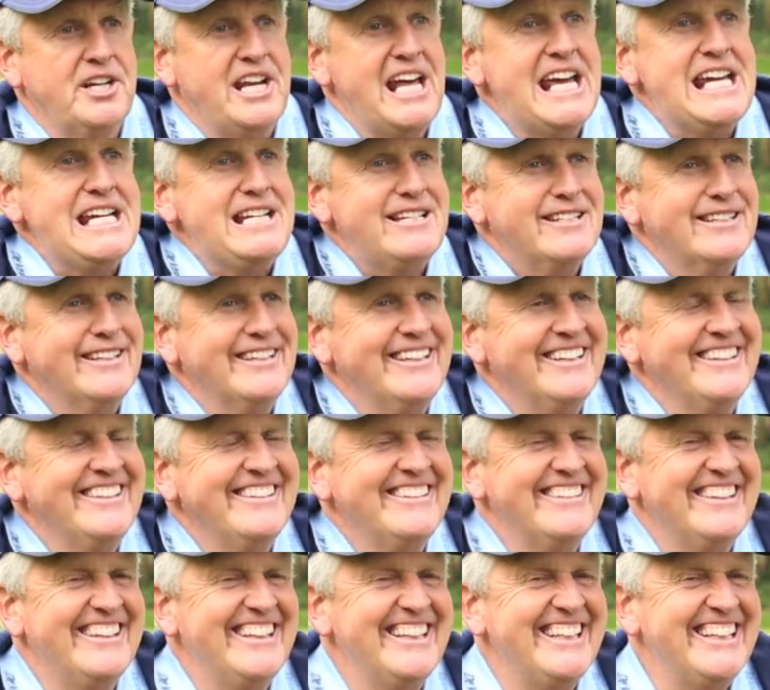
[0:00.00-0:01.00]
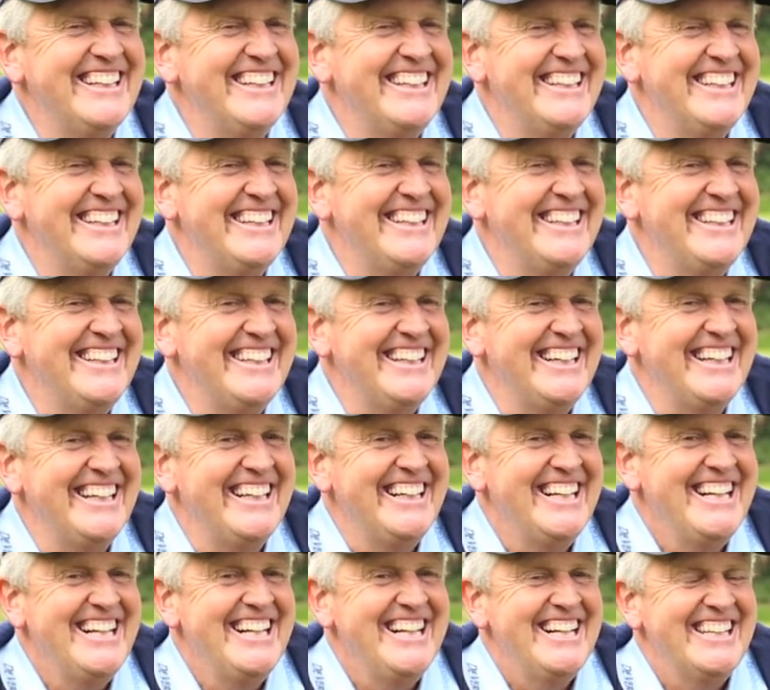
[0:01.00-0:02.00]
than eight, and that
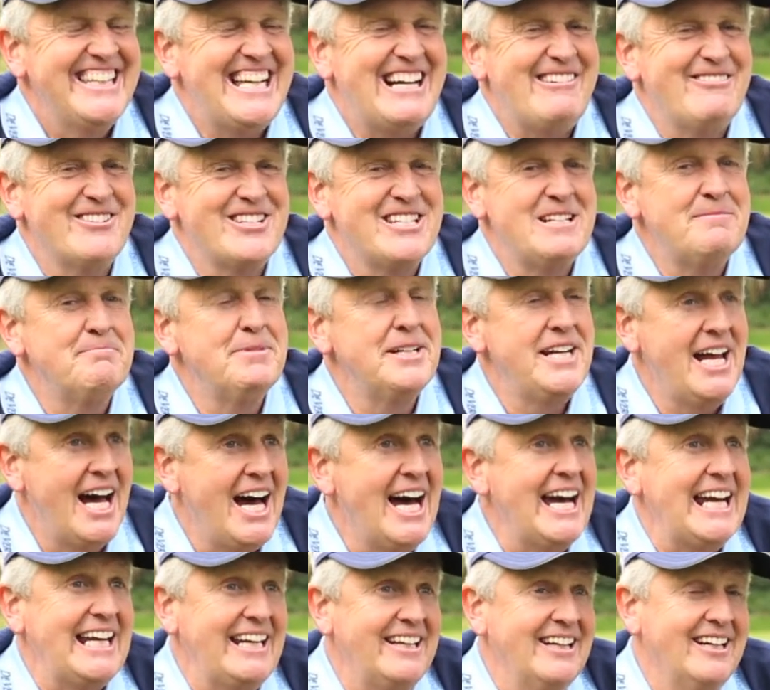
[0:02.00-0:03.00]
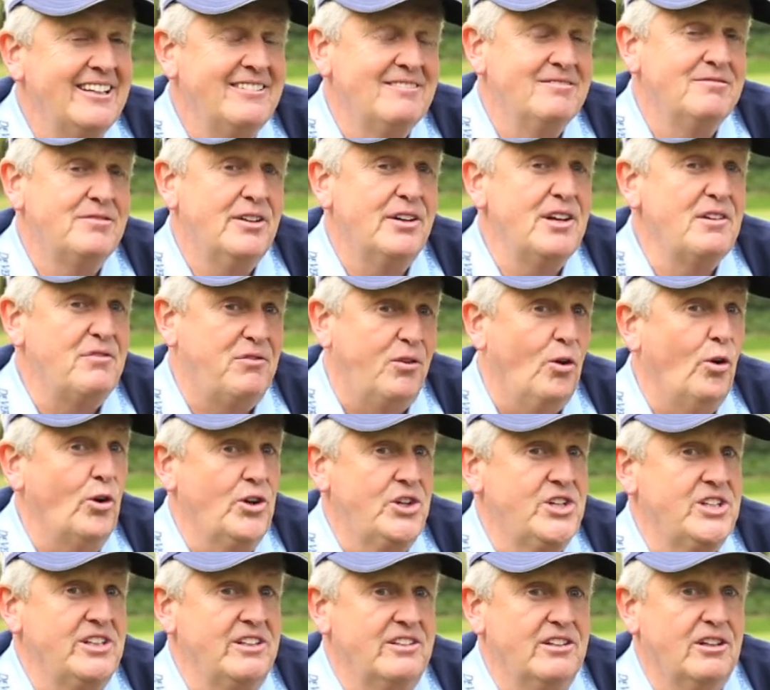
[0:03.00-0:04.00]
was number nine, and very
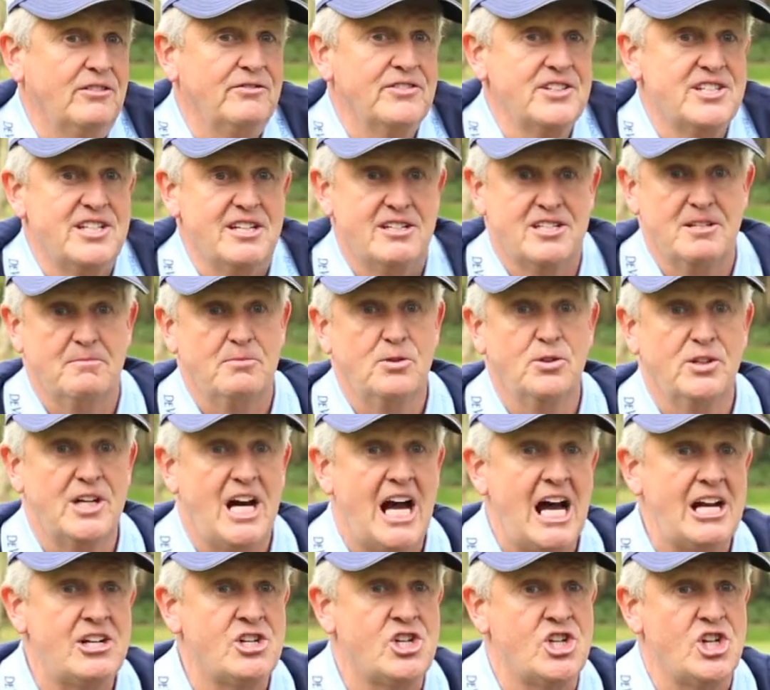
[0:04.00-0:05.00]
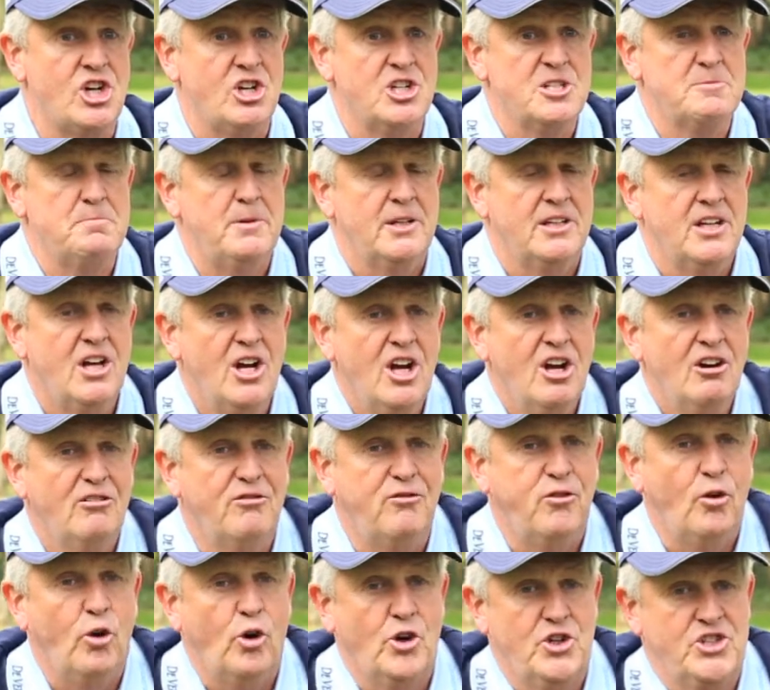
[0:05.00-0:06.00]
fortunate. Obviously some good iron shots, but
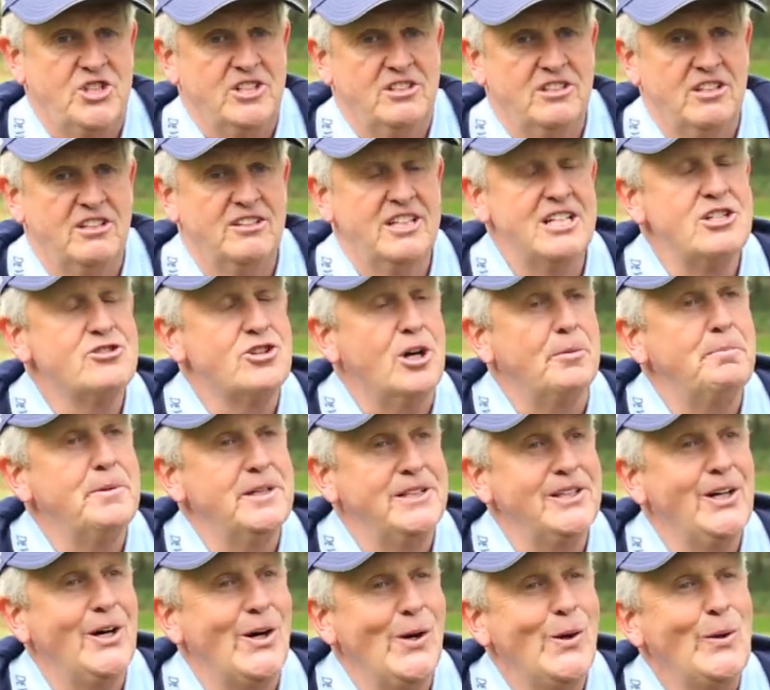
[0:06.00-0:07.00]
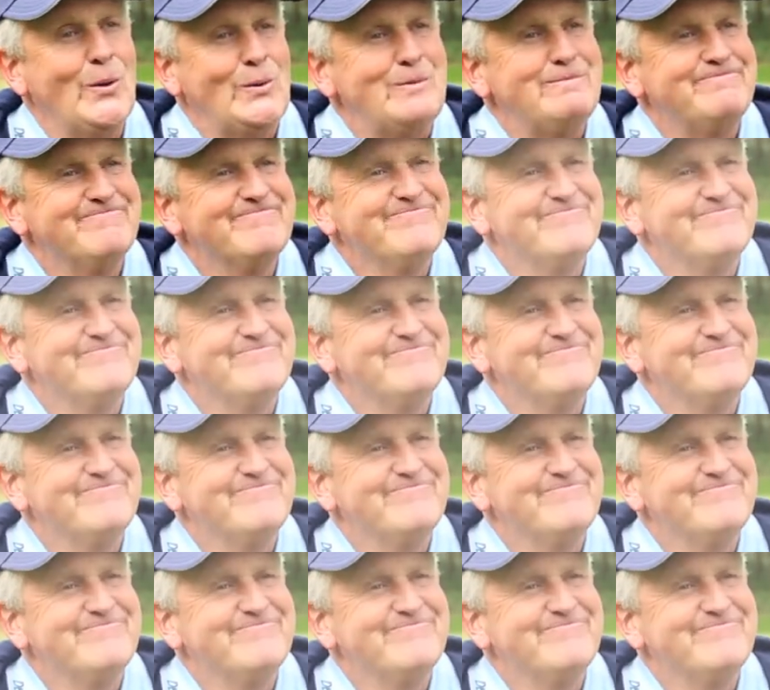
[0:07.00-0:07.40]
fortunate that they drop in the hole.